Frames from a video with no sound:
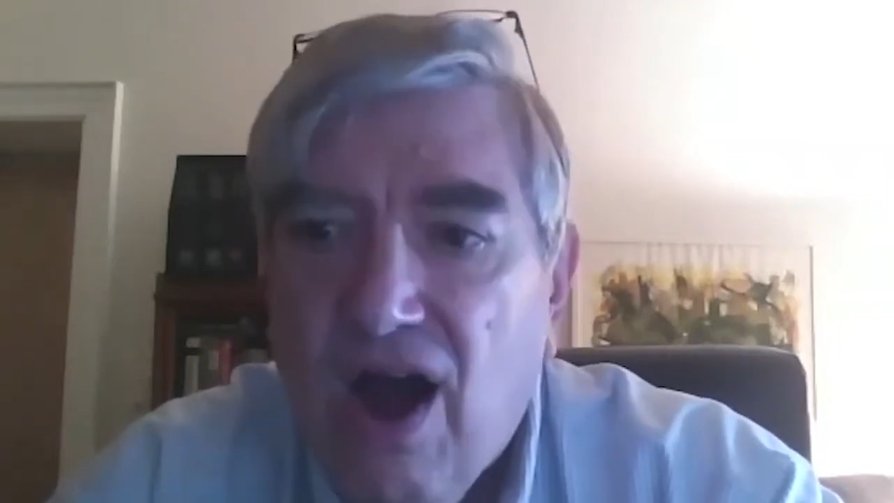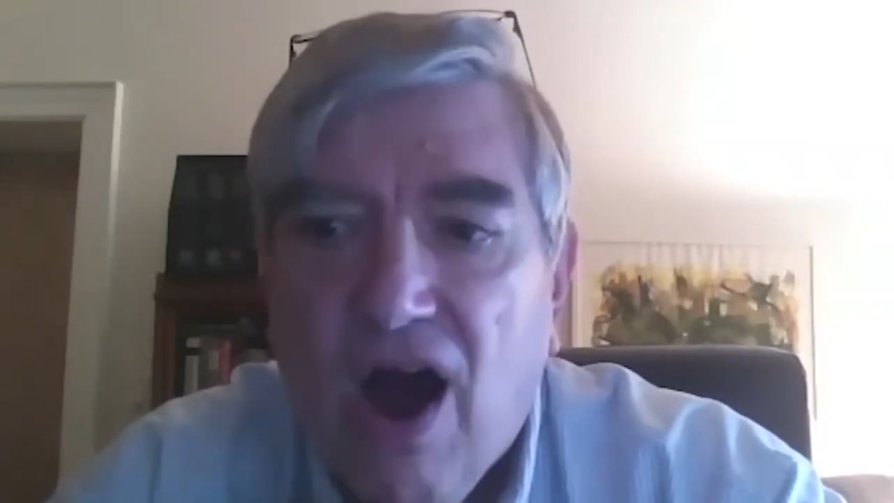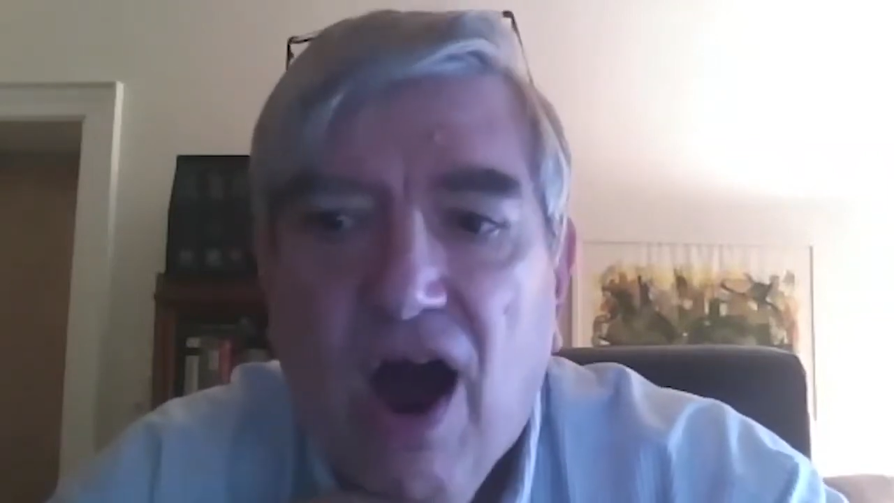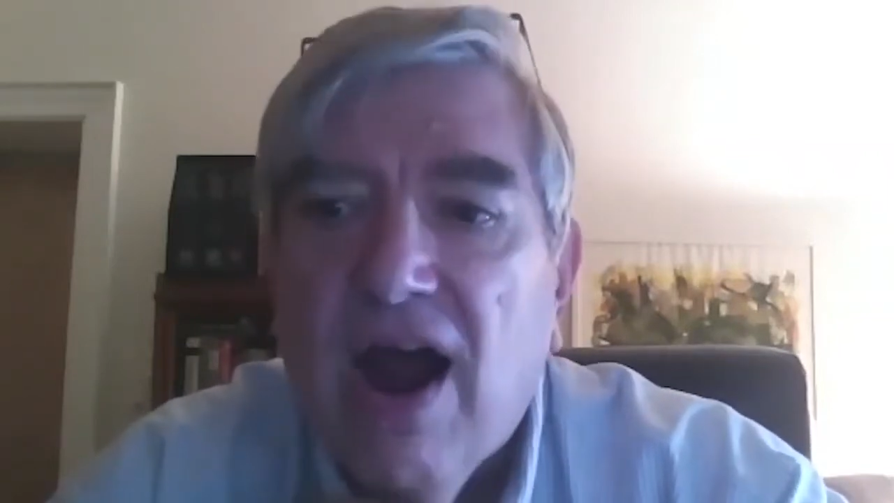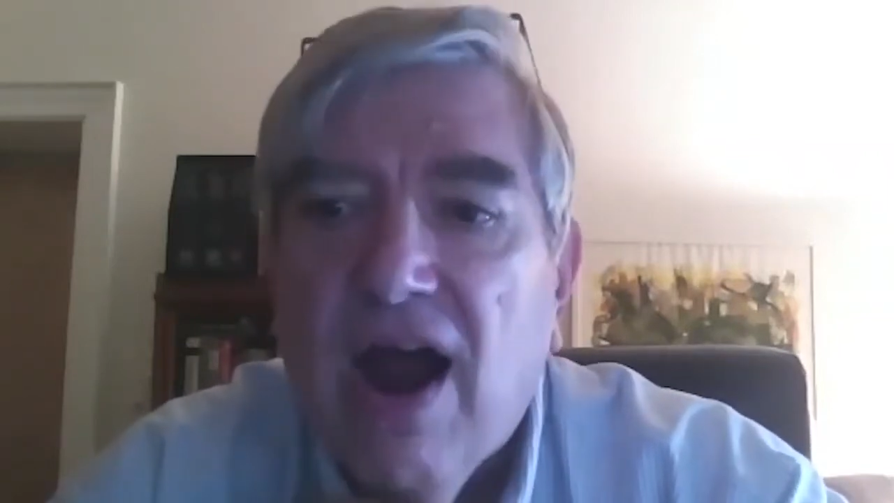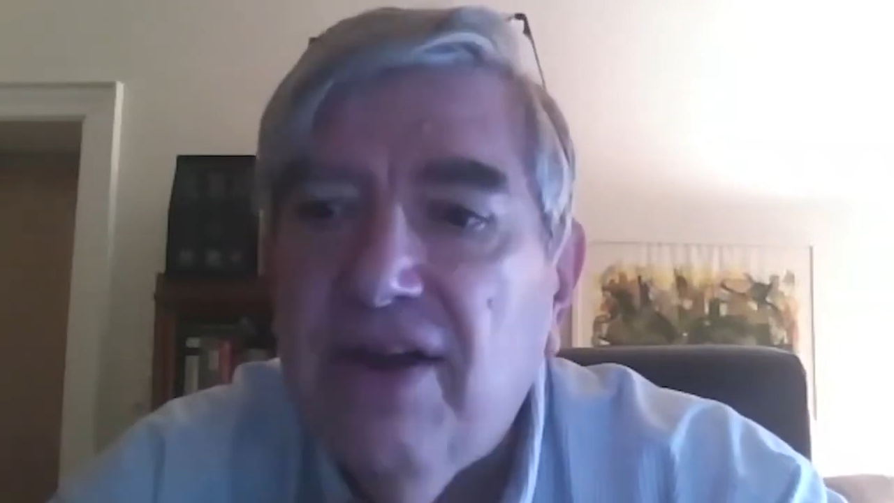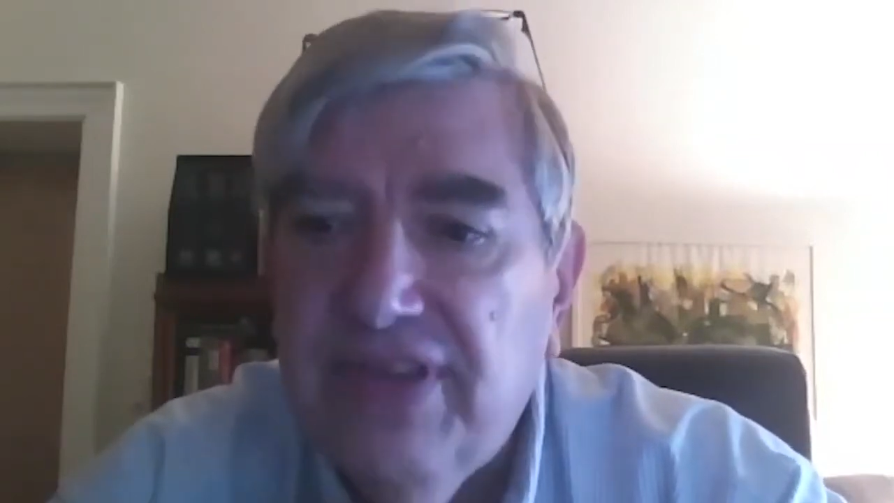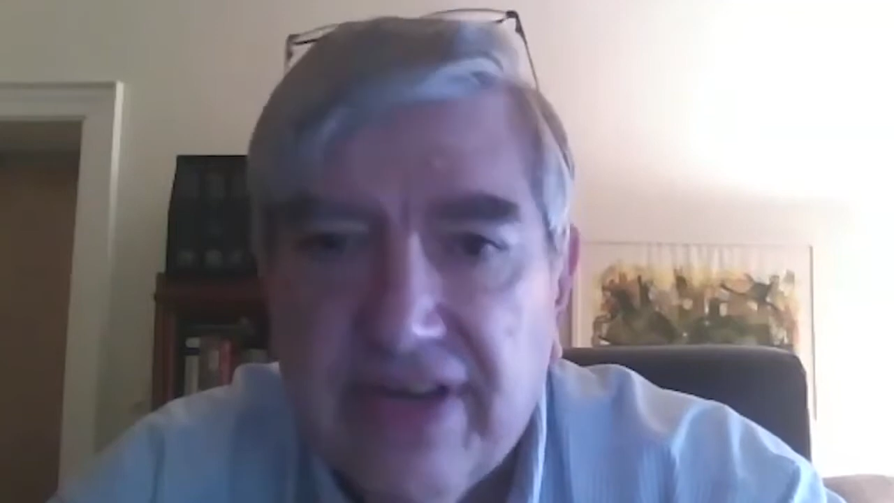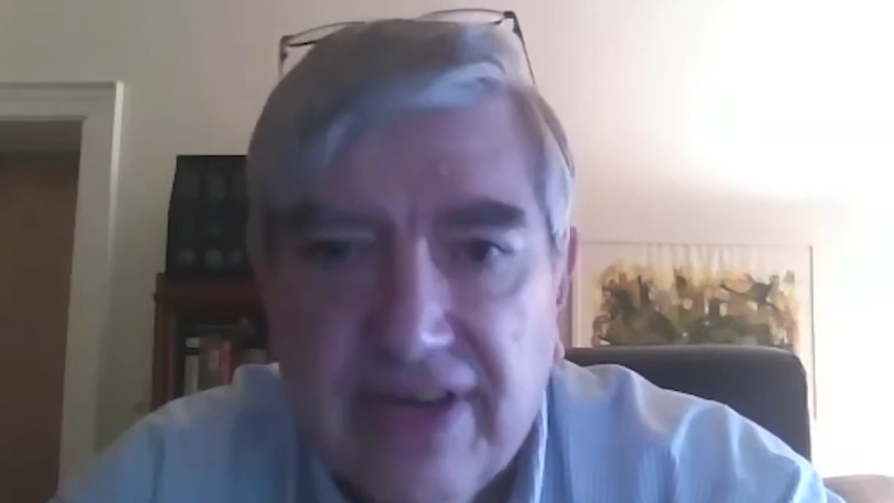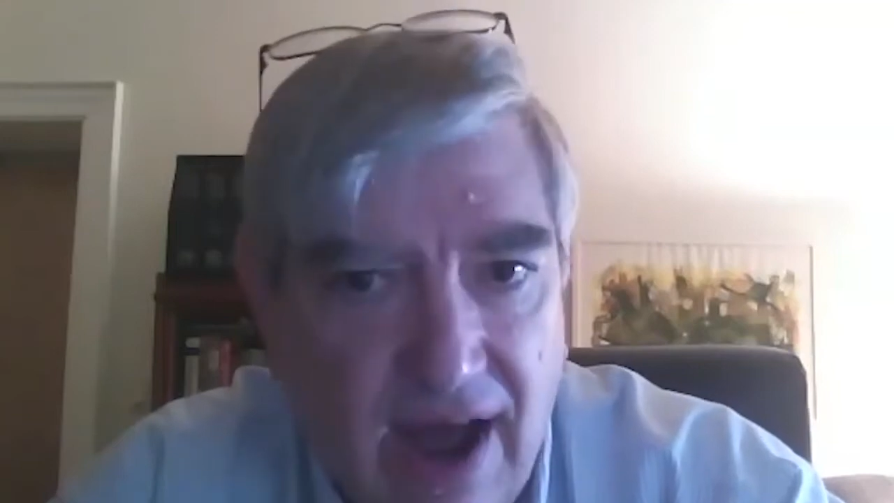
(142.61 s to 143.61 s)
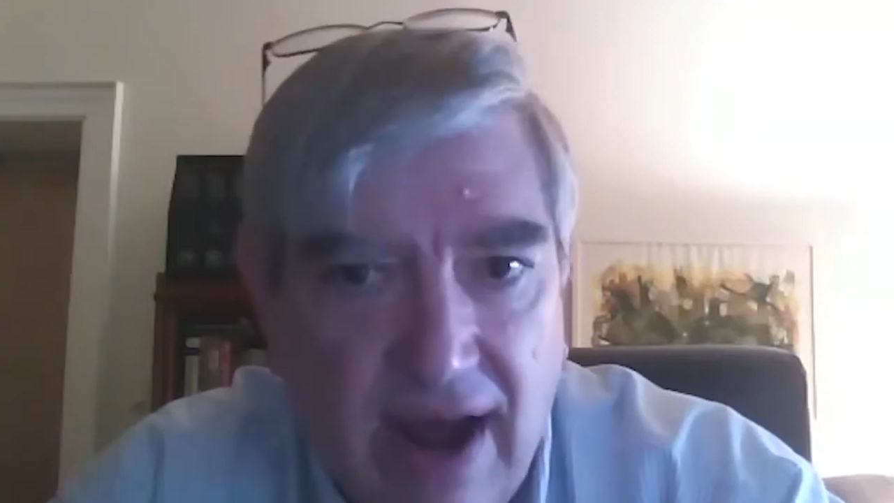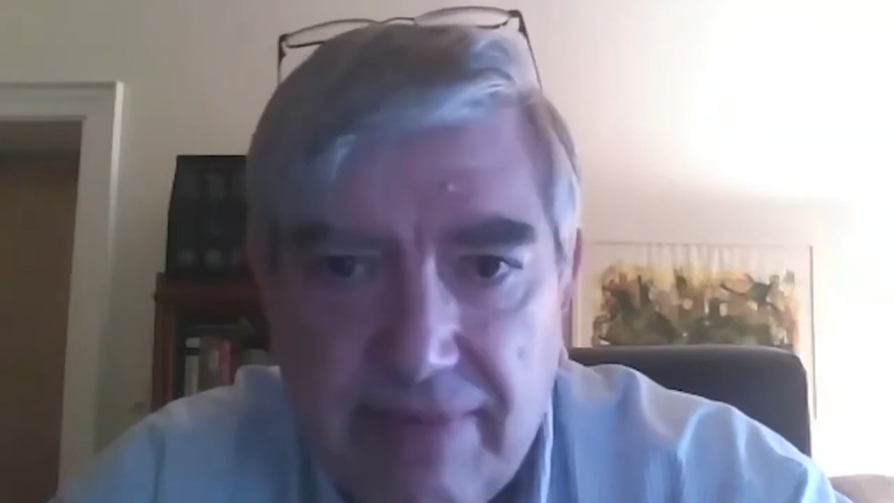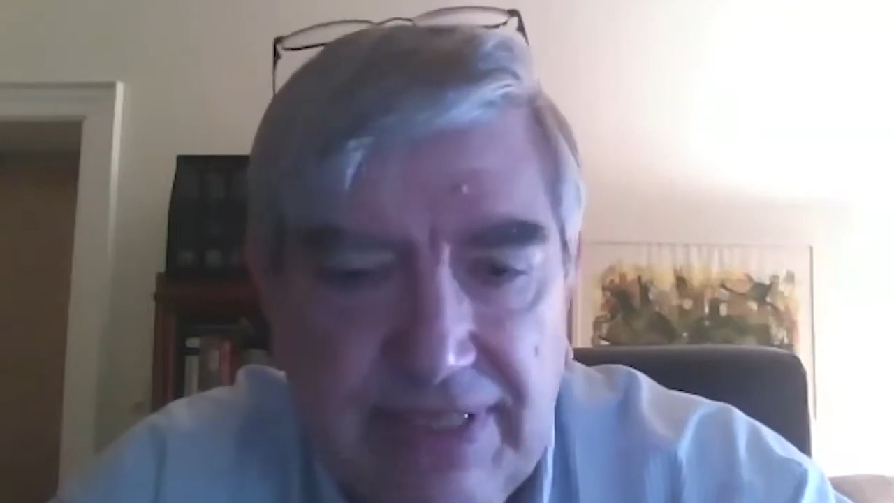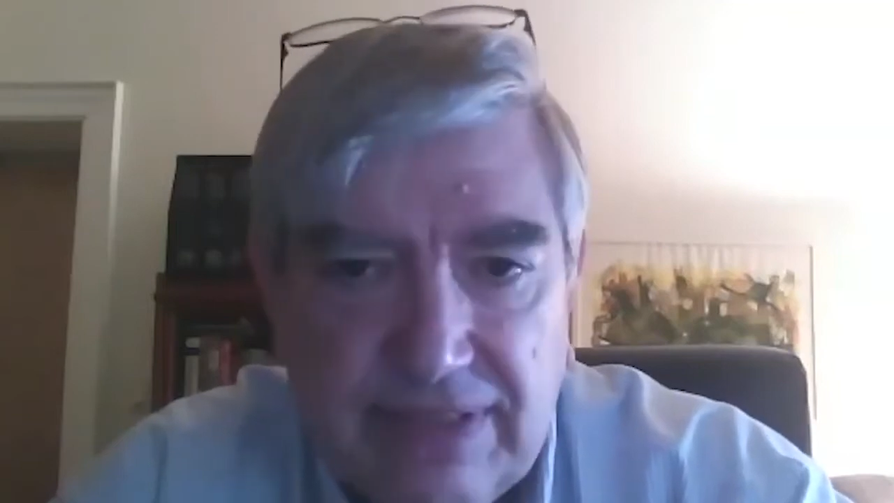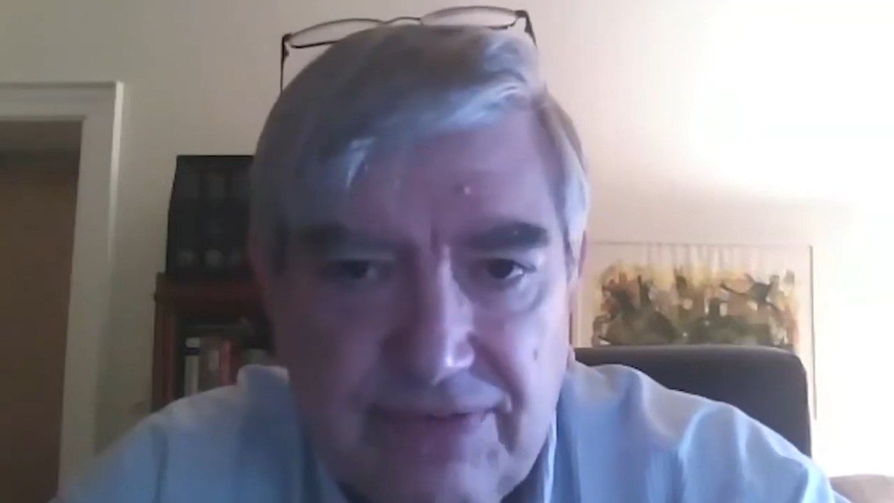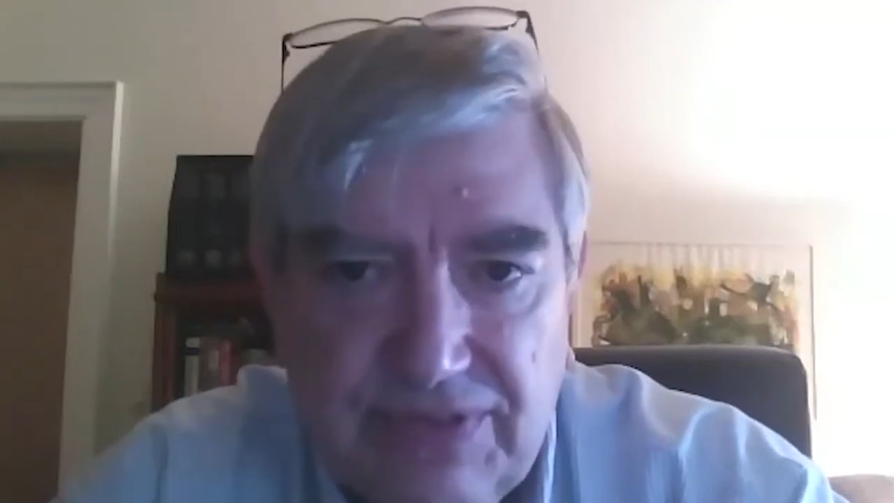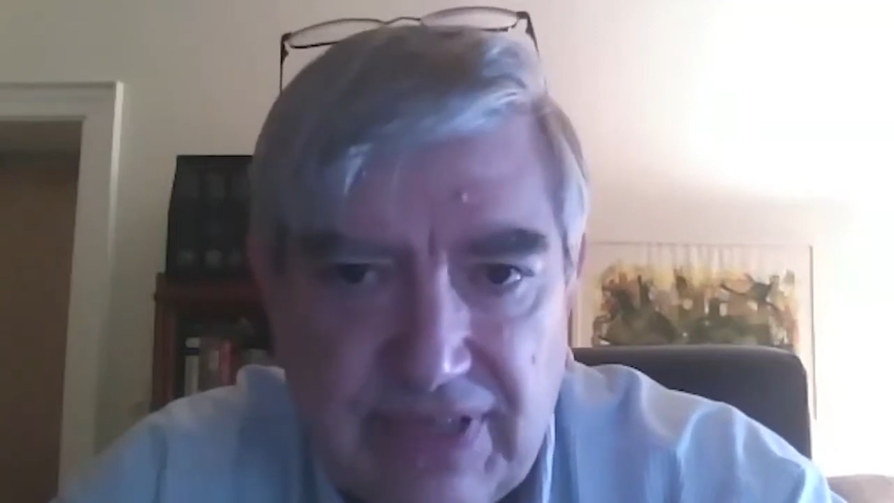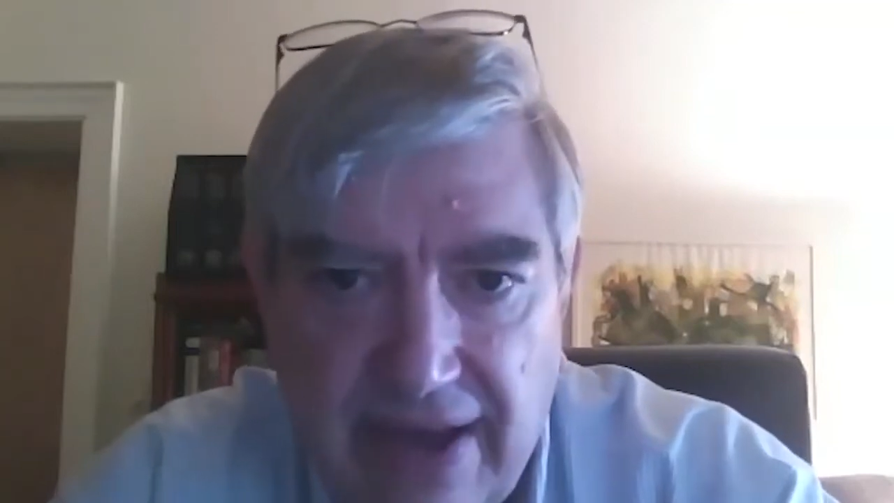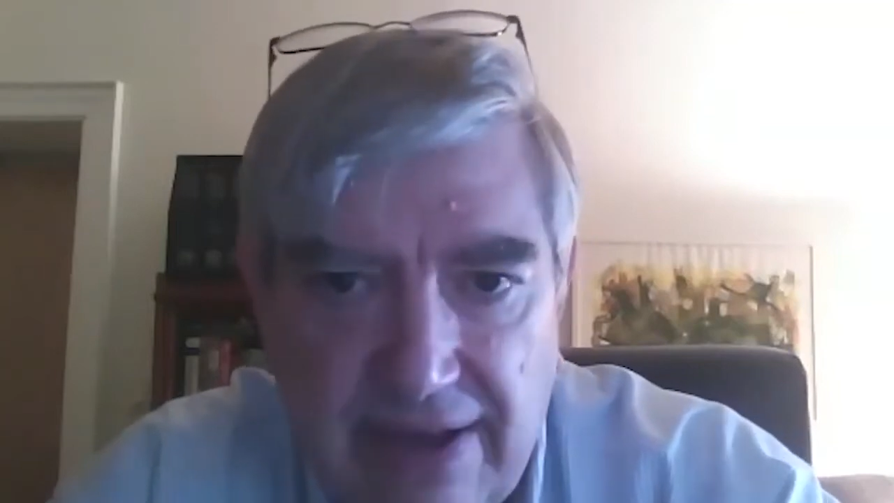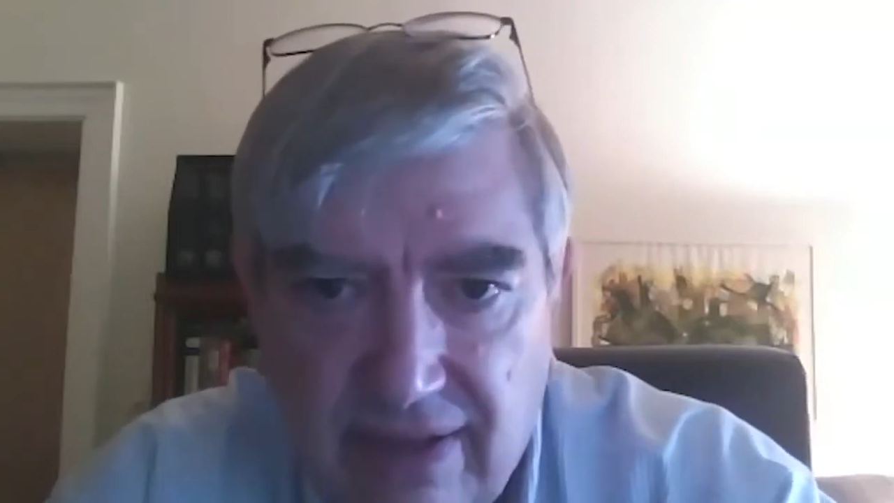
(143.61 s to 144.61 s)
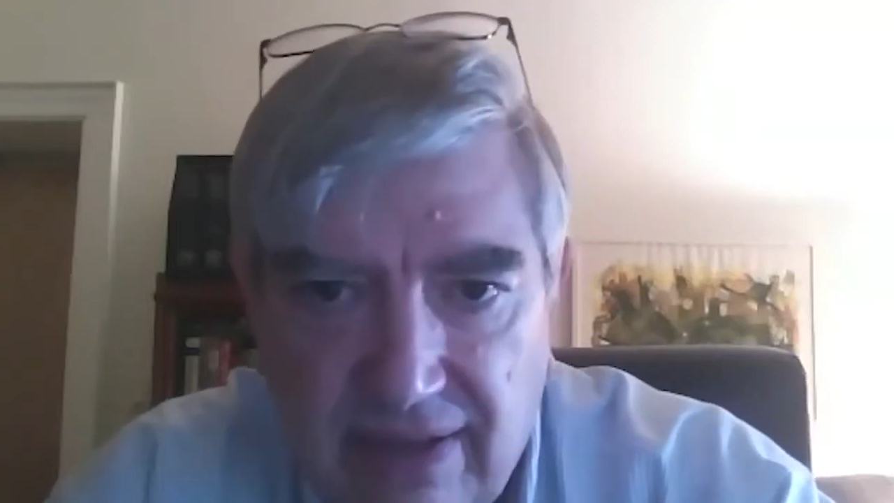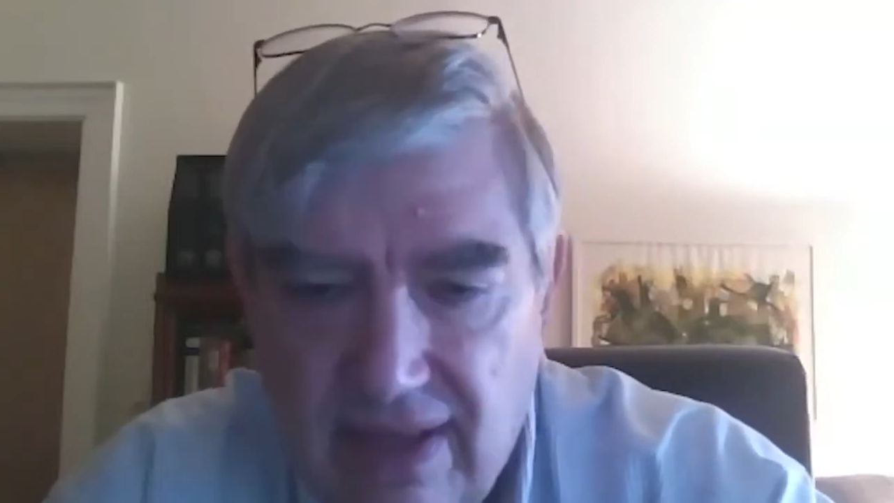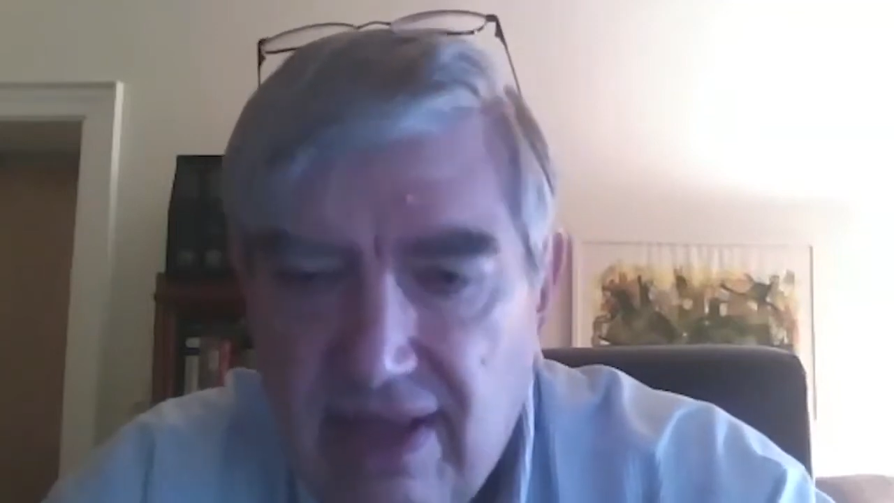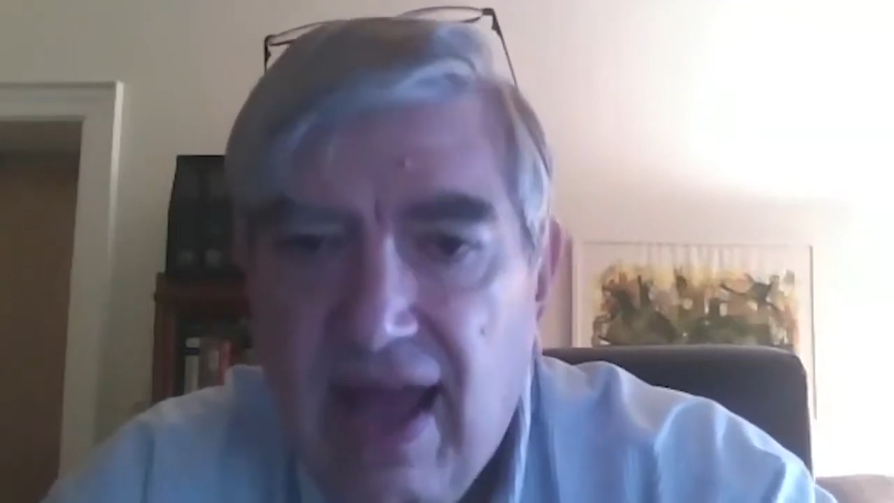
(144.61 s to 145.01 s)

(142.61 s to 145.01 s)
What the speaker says: are the economies of scale